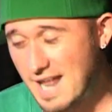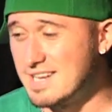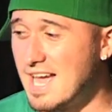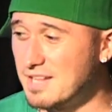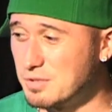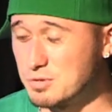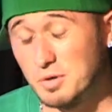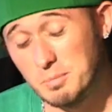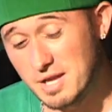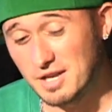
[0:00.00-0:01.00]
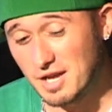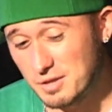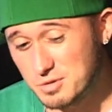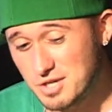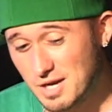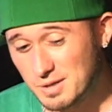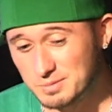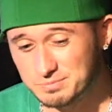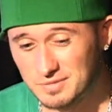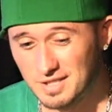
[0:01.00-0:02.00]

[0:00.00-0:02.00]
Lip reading: I doubt there's going to be another show.